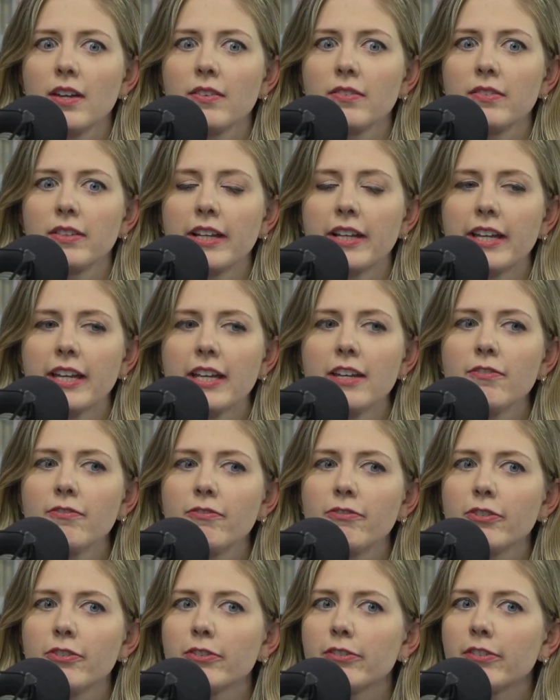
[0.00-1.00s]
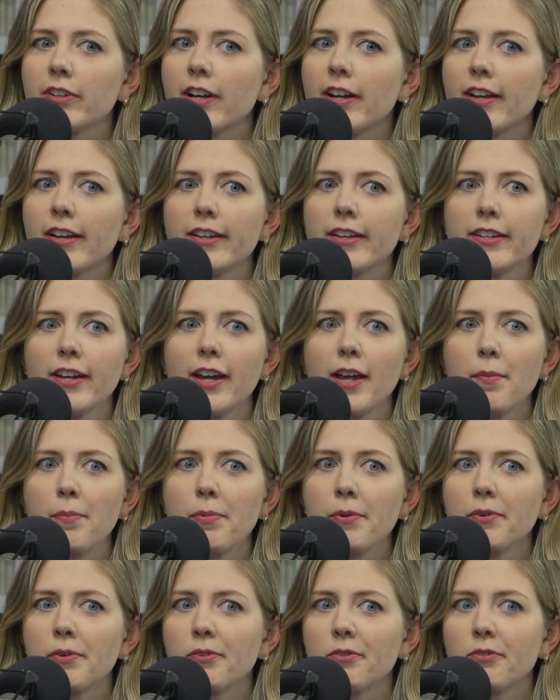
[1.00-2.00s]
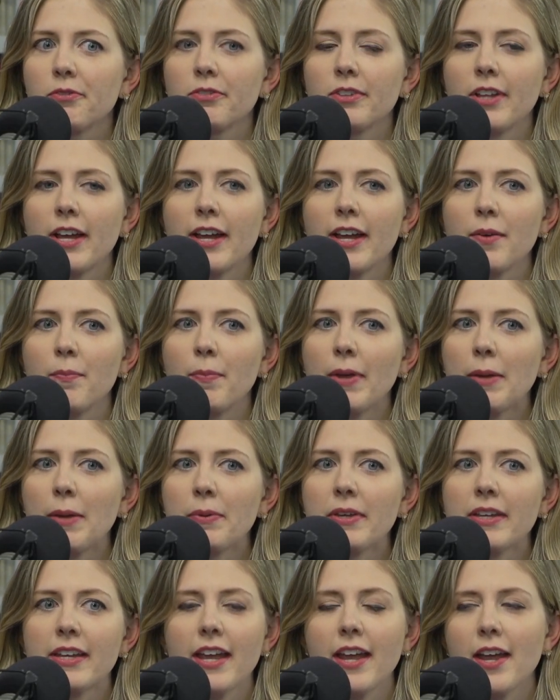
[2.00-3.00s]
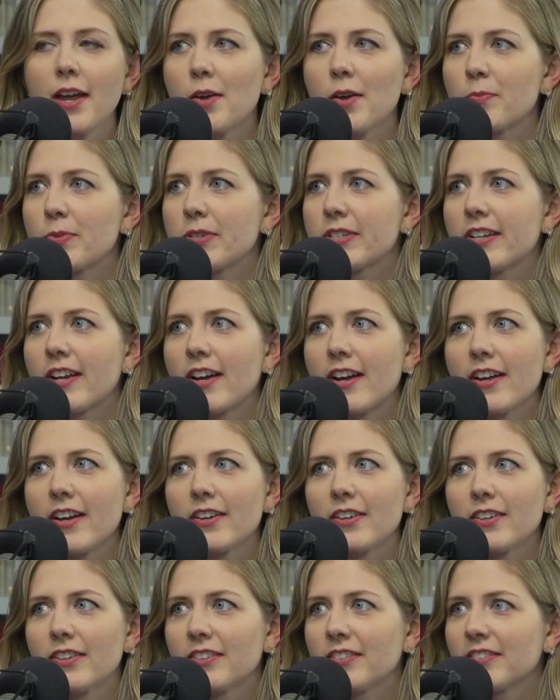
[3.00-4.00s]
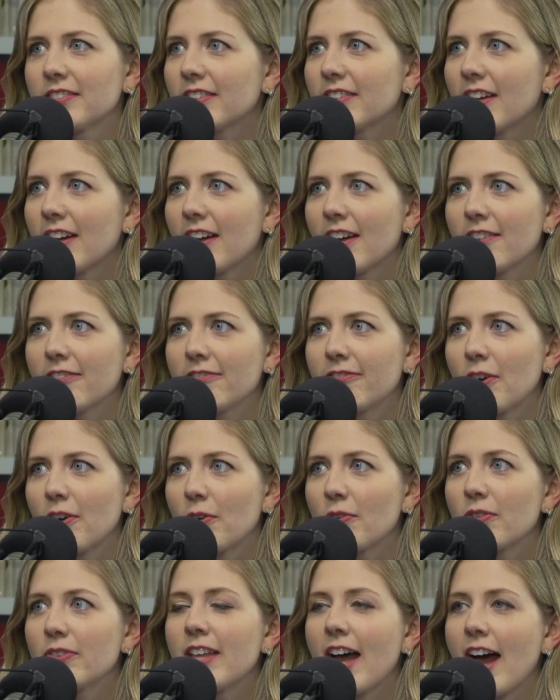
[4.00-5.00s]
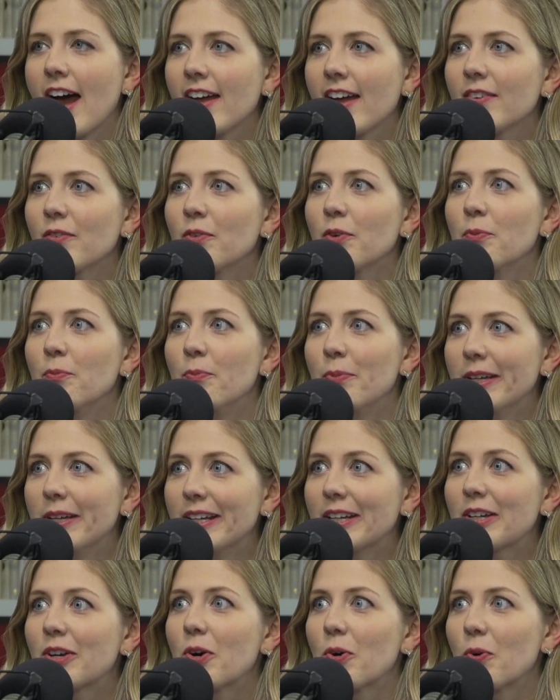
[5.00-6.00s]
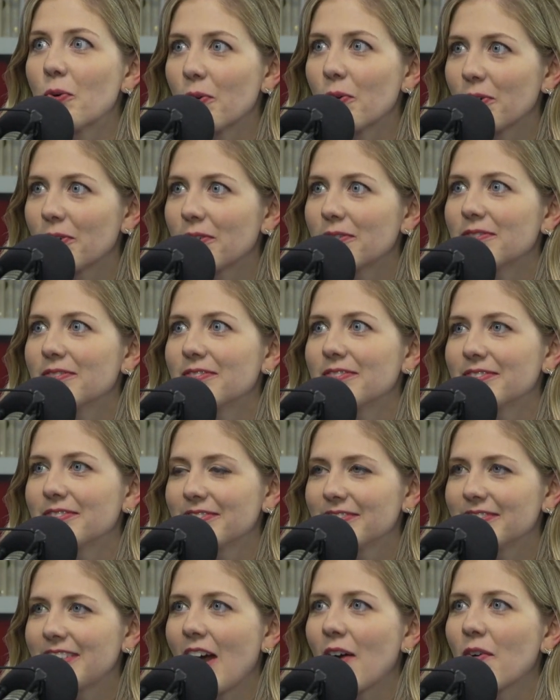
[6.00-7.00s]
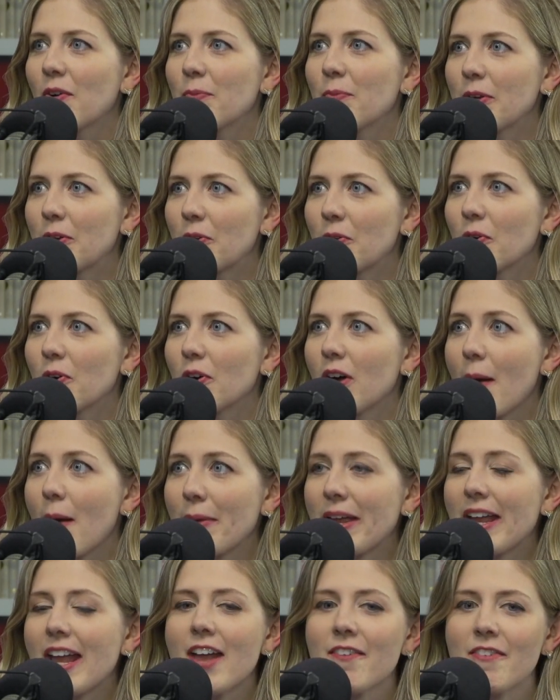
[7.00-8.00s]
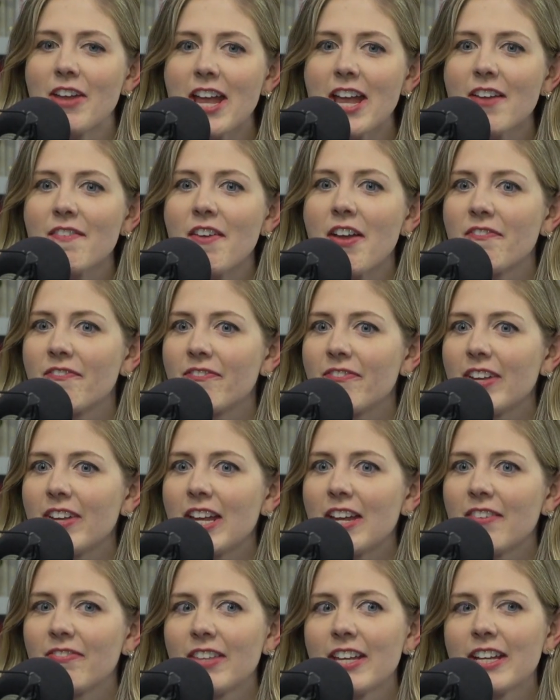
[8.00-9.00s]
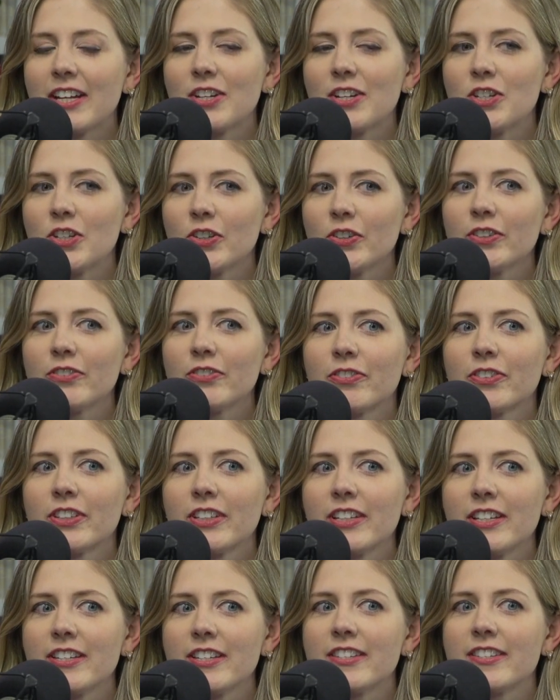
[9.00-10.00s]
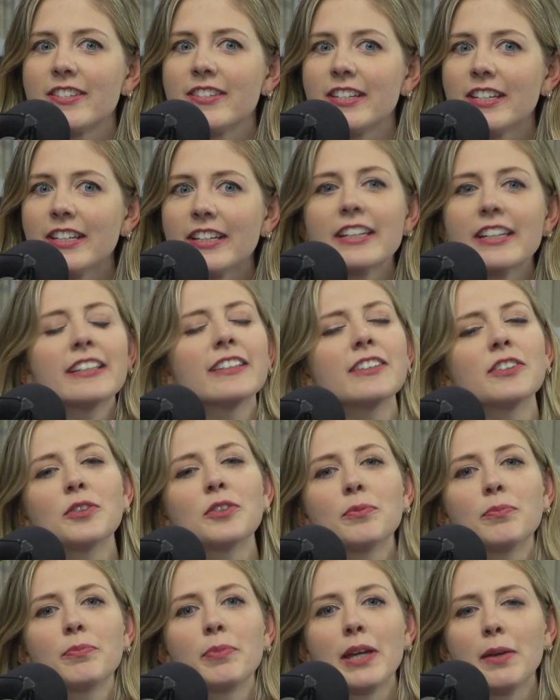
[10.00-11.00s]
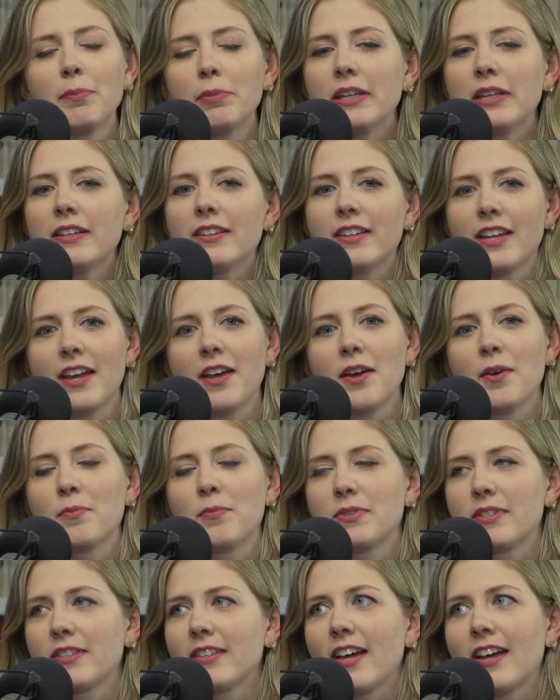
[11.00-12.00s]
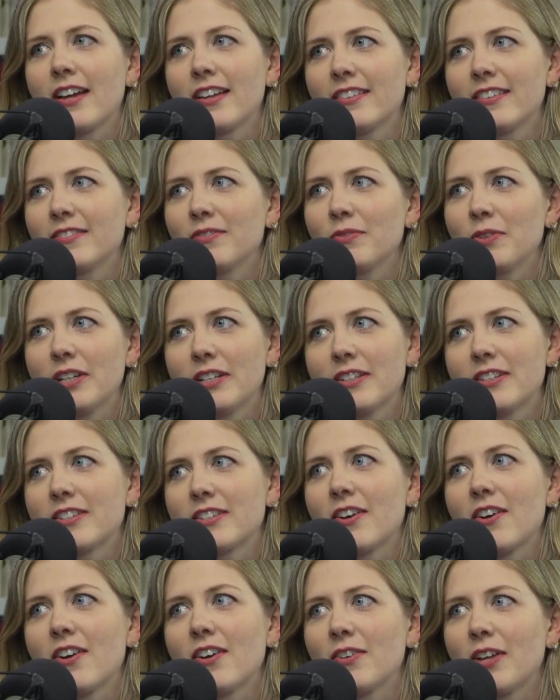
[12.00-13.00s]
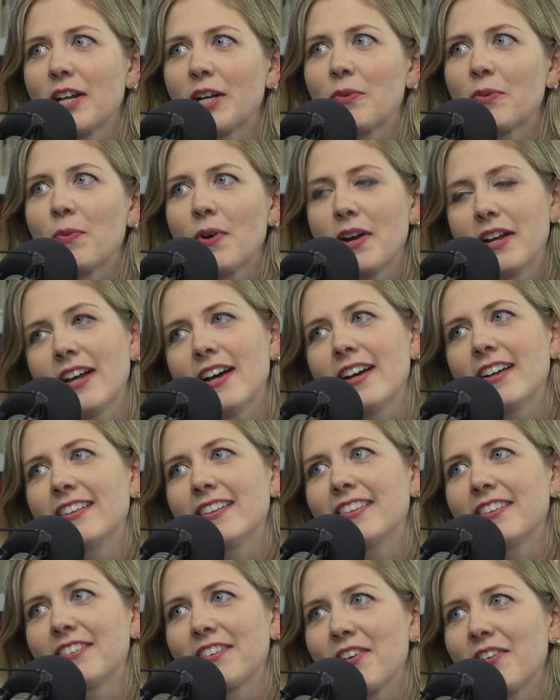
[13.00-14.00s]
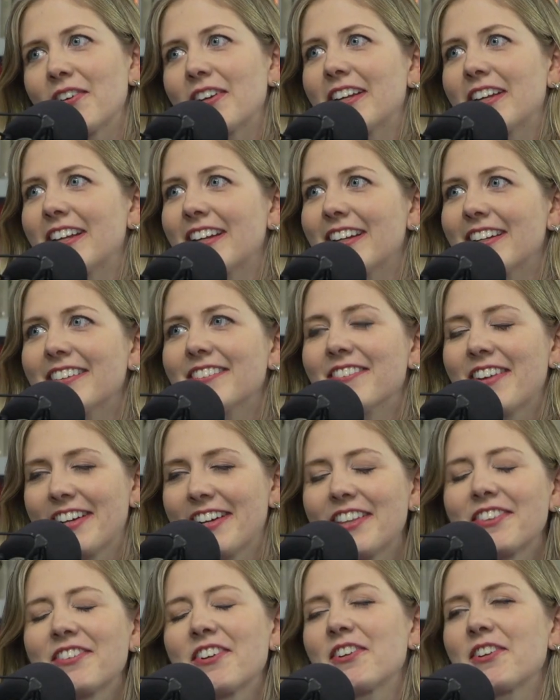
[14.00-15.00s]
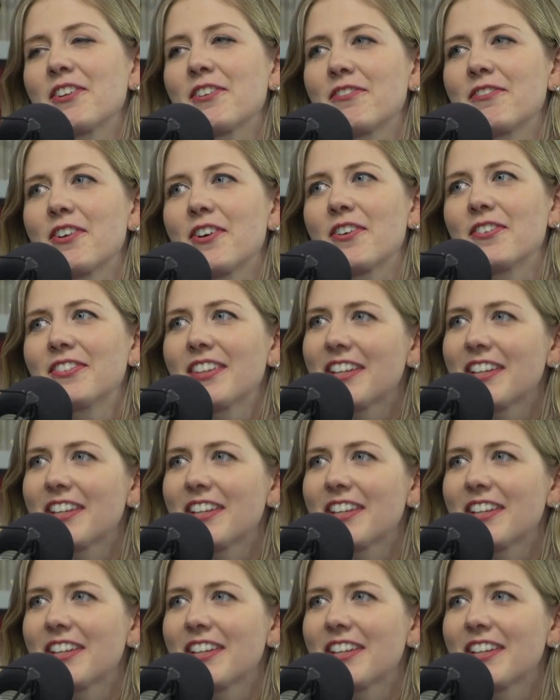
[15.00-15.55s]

like infrared type of like baby cam style phone. That would be cool. That would be cool. I mean, if they could do it these dinky little baby cams that we install, like why not throw it in? Why not throw it in a phone? That's